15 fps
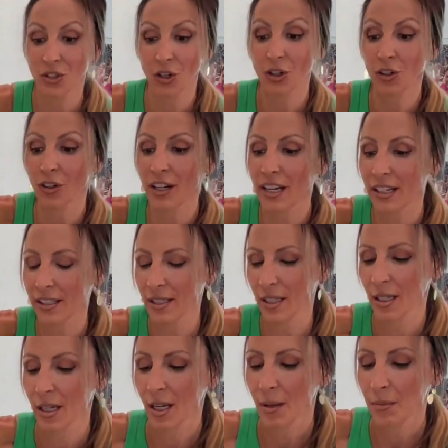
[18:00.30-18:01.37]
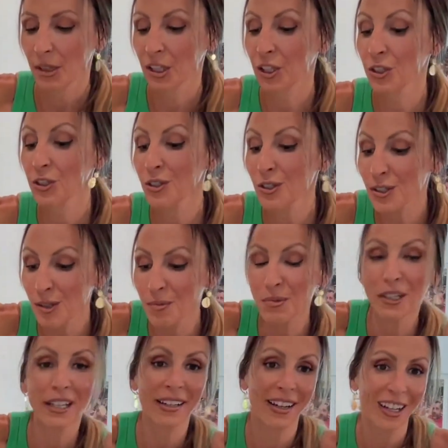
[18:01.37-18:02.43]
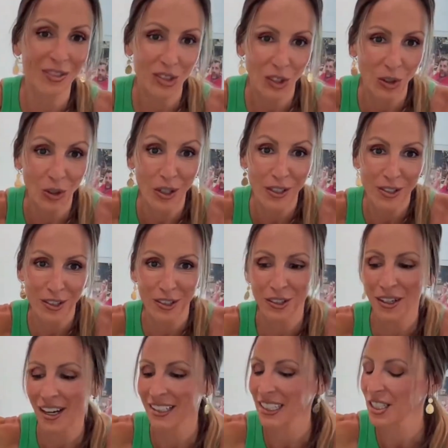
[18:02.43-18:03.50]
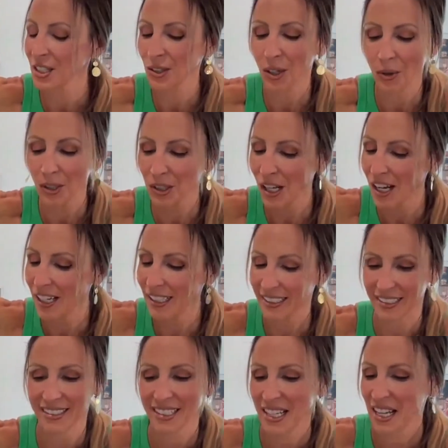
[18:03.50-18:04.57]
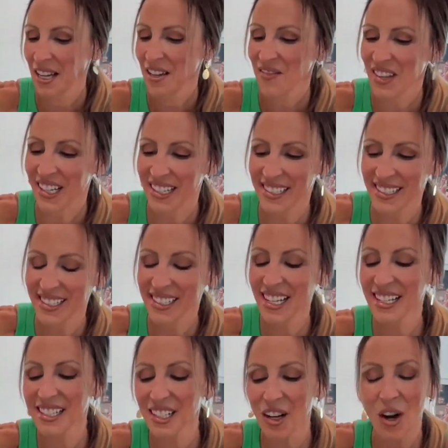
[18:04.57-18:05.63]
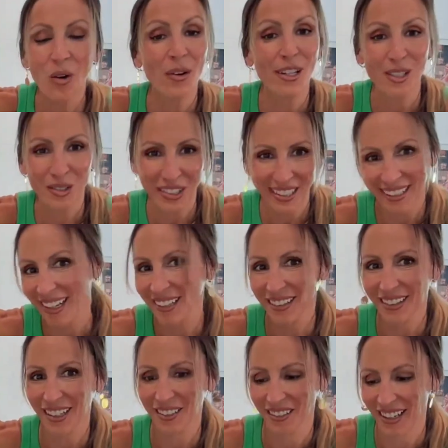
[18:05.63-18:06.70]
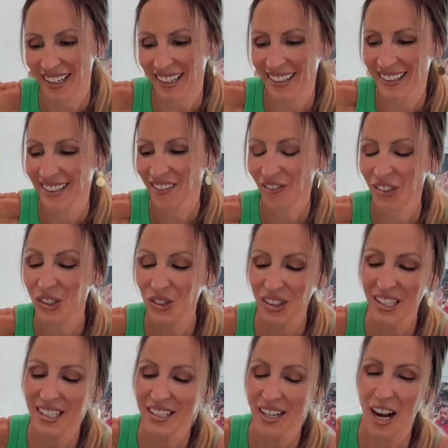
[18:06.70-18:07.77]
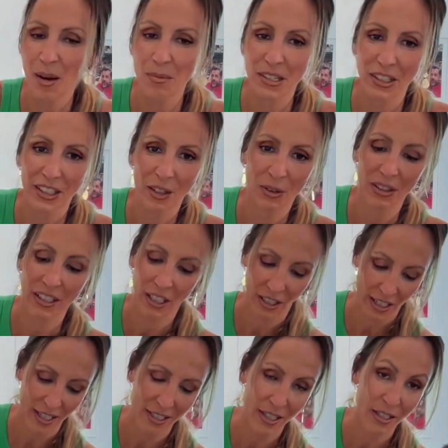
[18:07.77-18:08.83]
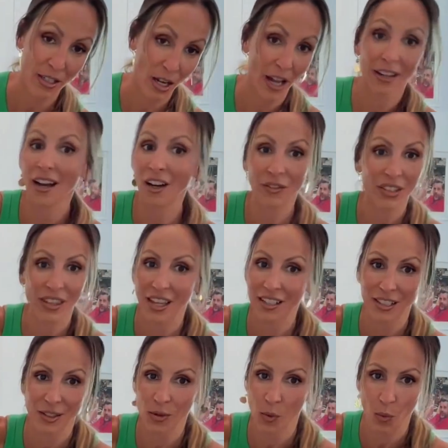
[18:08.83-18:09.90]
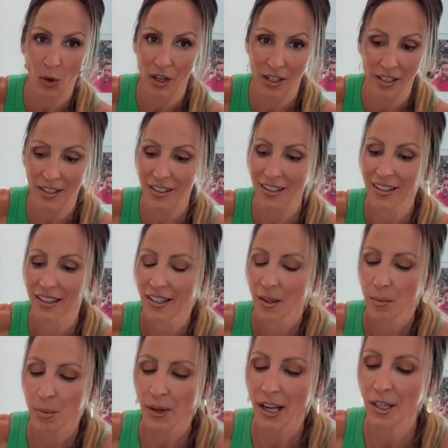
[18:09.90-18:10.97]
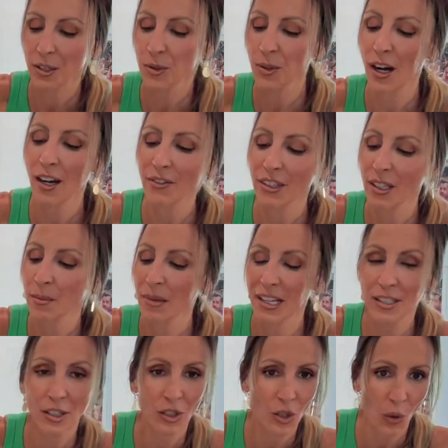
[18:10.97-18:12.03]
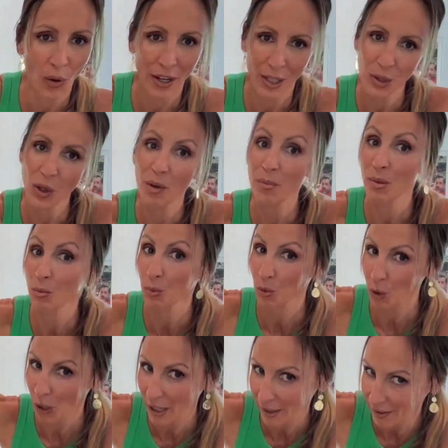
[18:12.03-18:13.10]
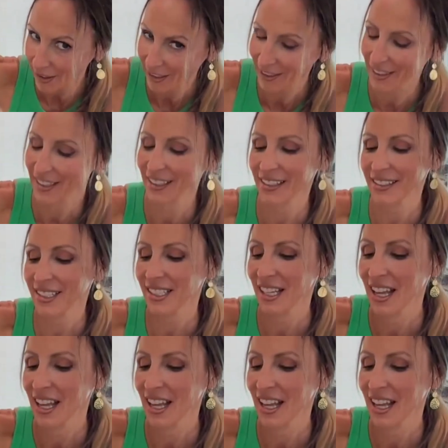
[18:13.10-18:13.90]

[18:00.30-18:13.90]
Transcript: are great, but you're simply going to have to course correct as you go along because it doesn't always work out that way. Few things that I'm dealing with here is an oven that doesn't work. Brand new oven, it makes a noise. So I've been broiling things.